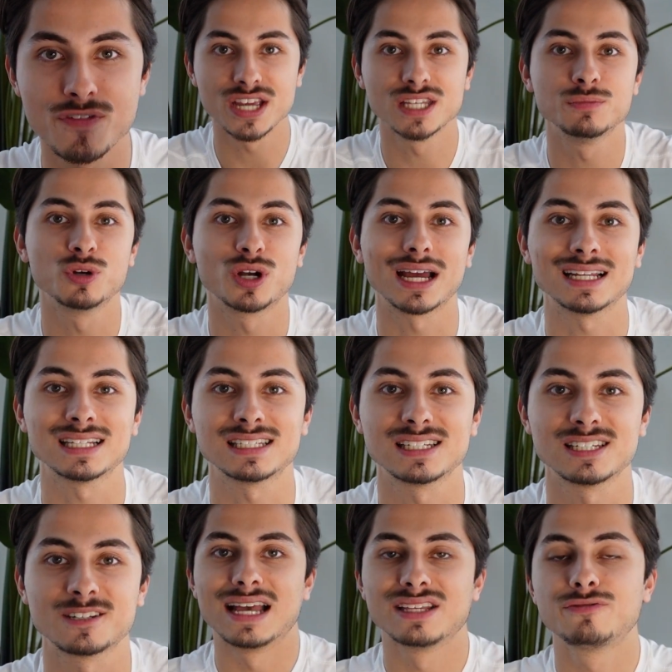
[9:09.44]
Facebook
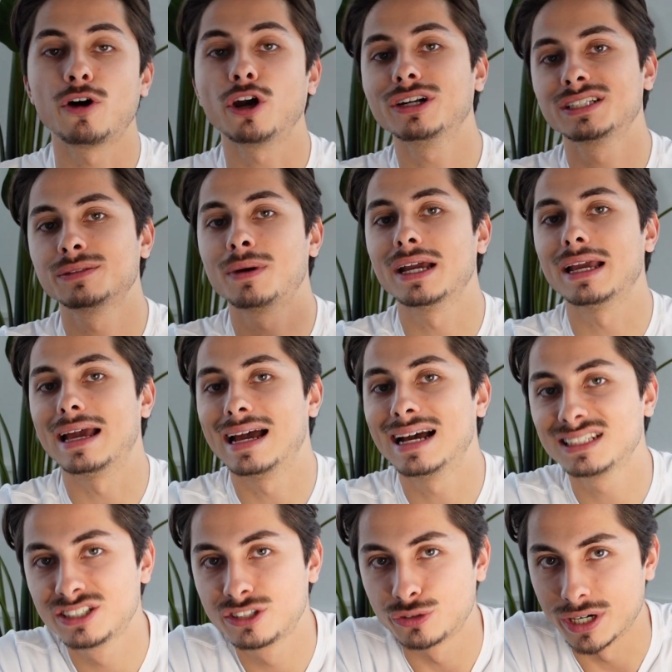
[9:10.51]
ads. As far as my
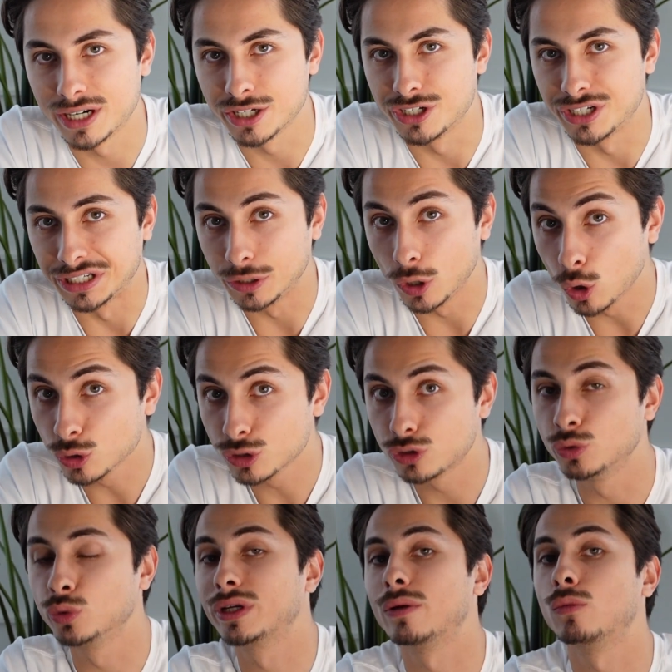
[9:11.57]
ad strategy goes,
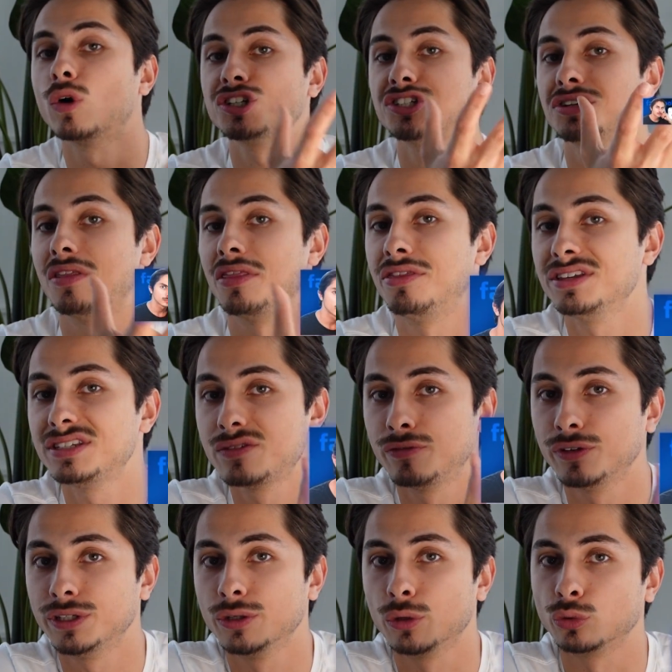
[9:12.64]
you can watch this
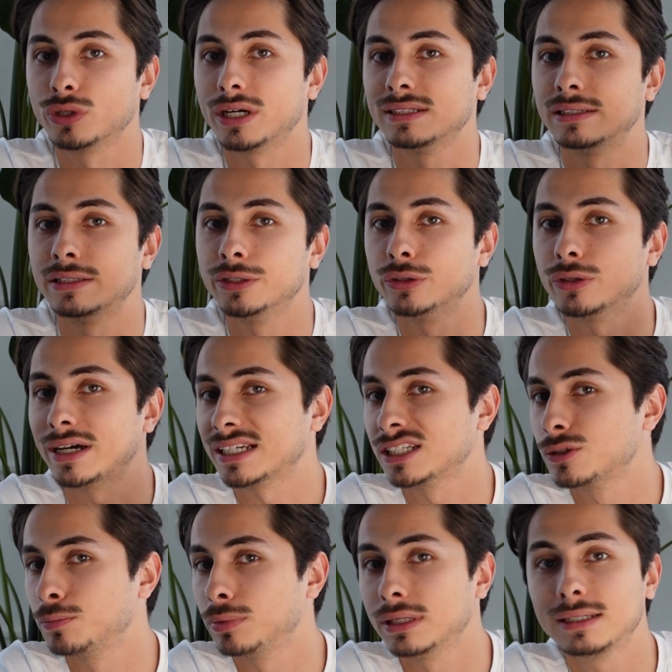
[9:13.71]
video right here. I
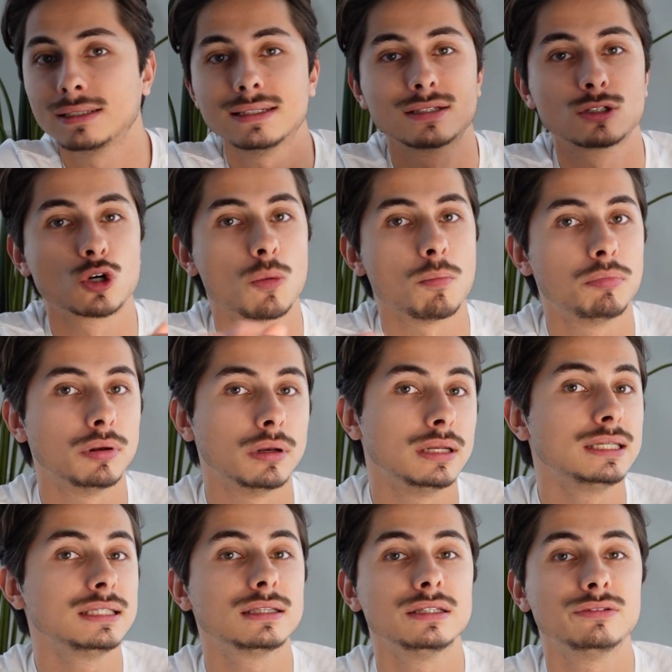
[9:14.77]
explained it
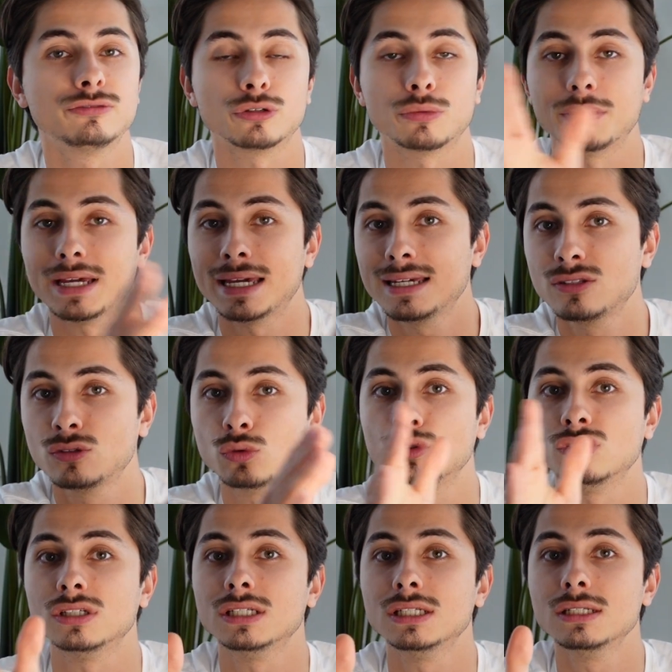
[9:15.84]
completely from A to
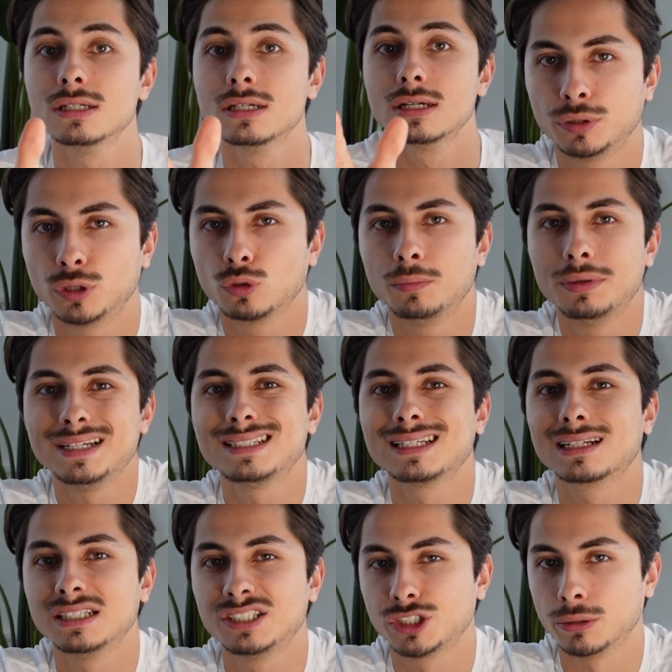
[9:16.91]
Z. But to
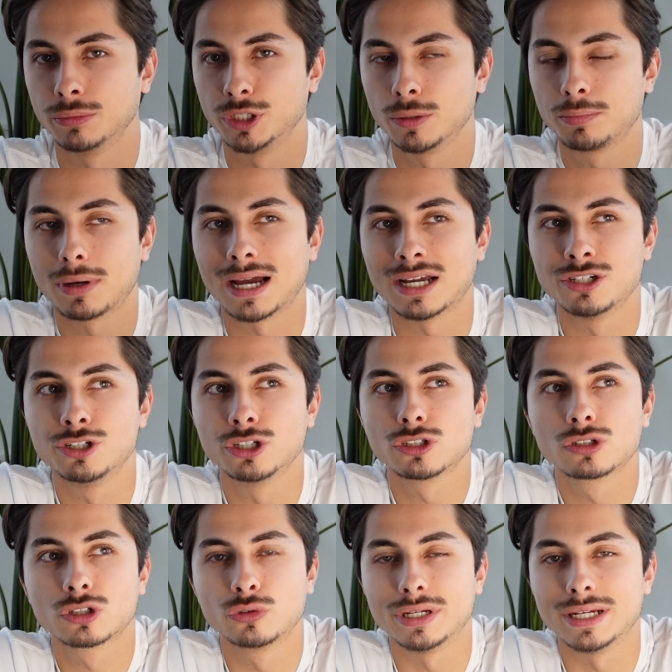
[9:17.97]
basically sum it up, I
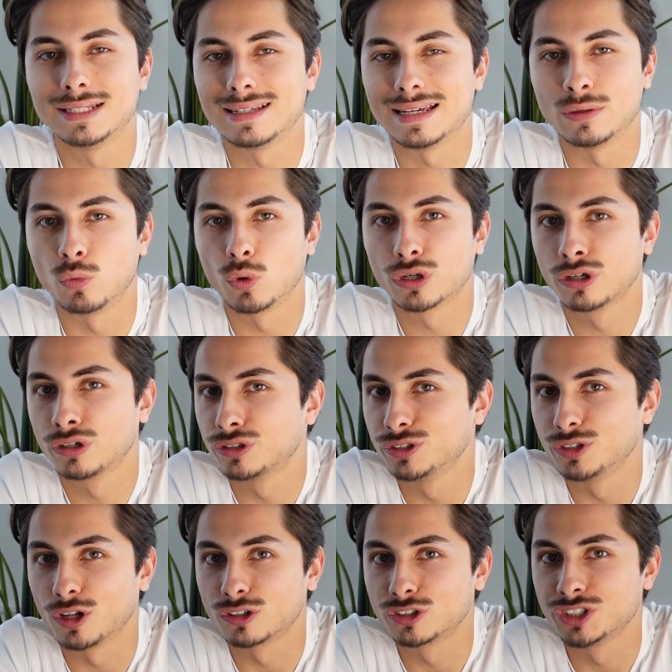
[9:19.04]
just create a $100
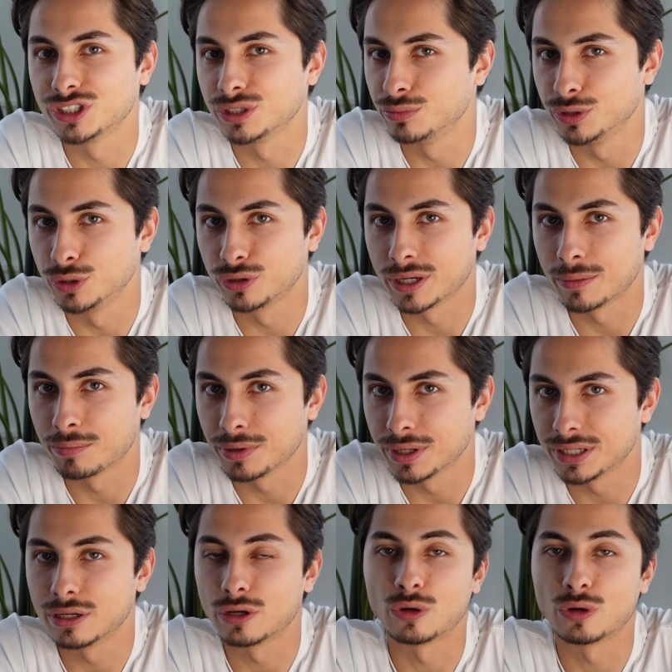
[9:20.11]
CBO campaign,